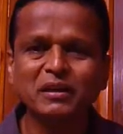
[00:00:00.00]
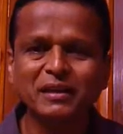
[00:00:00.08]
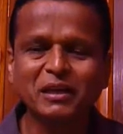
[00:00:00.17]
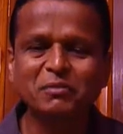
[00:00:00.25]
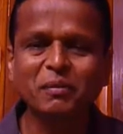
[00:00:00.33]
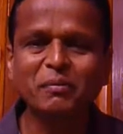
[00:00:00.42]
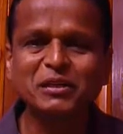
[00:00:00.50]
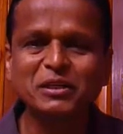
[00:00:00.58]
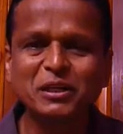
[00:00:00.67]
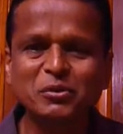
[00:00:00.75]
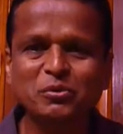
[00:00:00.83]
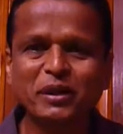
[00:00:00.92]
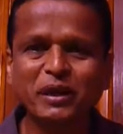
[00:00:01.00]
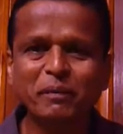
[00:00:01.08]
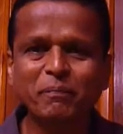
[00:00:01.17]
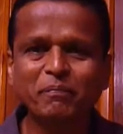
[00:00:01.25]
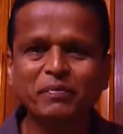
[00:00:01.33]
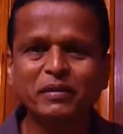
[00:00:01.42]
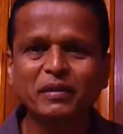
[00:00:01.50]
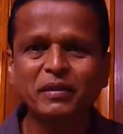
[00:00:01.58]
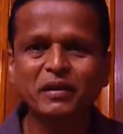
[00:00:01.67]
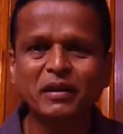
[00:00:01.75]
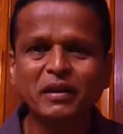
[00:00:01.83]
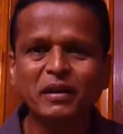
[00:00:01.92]
That's my message today.
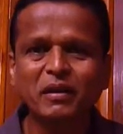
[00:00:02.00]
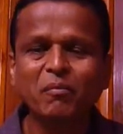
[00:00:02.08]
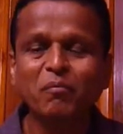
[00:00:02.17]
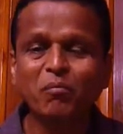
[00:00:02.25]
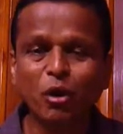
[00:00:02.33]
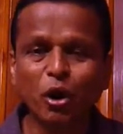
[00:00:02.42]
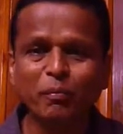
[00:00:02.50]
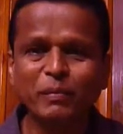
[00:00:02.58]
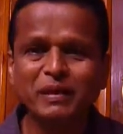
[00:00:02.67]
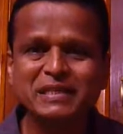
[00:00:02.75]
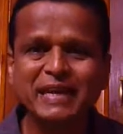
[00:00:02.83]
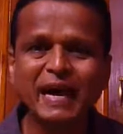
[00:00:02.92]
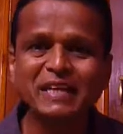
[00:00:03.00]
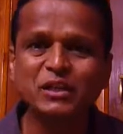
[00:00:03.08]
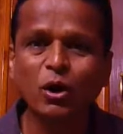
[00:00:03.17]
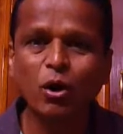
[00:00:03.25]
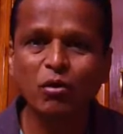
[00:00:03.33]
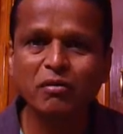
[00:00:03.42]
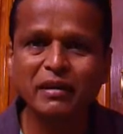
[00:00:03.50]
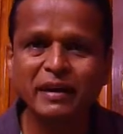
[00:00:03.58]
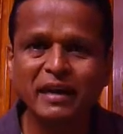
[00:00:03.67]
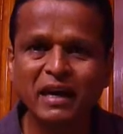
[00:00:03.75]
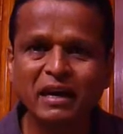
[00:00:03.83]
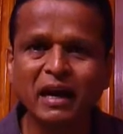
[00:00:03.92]
Blog Beast has
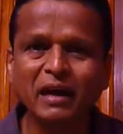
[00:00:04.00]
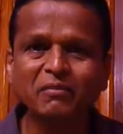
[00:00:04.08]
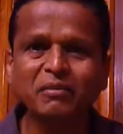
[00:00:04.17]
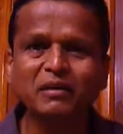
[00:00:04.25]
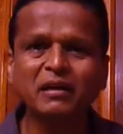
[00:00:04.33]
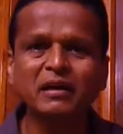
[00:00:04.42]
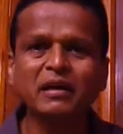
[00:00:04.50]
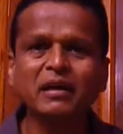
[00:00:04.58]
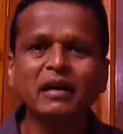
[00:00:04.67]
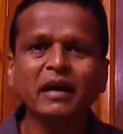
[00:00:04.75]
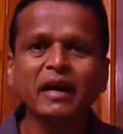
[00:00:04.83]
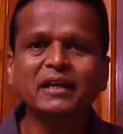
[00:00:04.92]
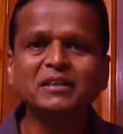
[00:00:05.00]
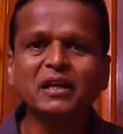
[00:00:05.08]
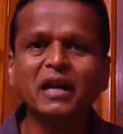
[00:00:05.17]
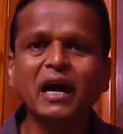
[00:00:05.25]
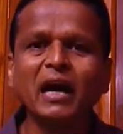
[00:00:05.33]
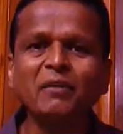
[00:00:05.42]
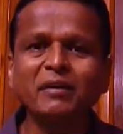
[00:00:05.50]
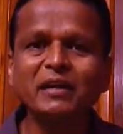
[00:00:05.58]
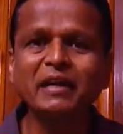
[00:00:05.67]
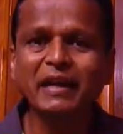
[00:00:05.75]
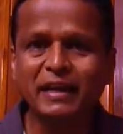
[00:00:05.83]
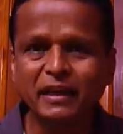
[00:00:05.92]
already arrived. It's alive and
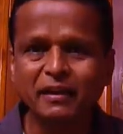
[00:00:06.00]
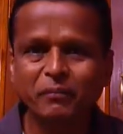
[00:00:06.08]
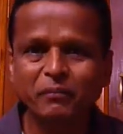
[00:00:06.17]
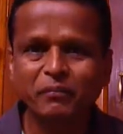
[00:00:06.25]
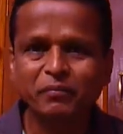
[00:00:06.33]
kicking.